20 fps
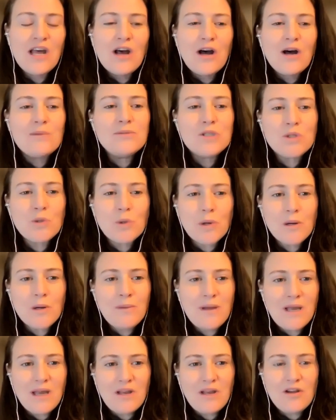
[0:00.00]

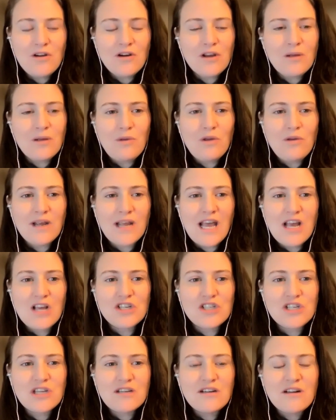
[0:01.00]
absorbing your
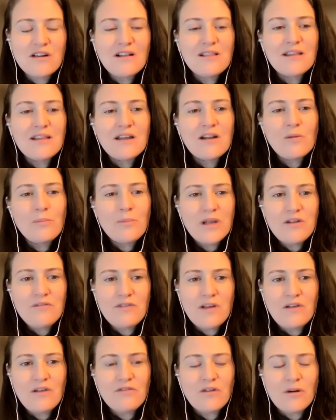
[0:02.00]
communication a little bit
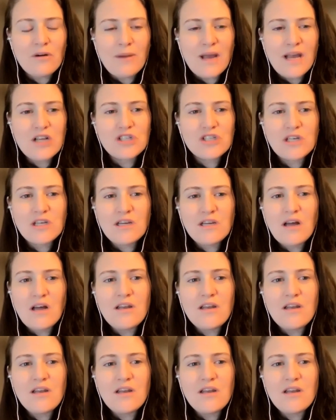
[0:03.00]
of information,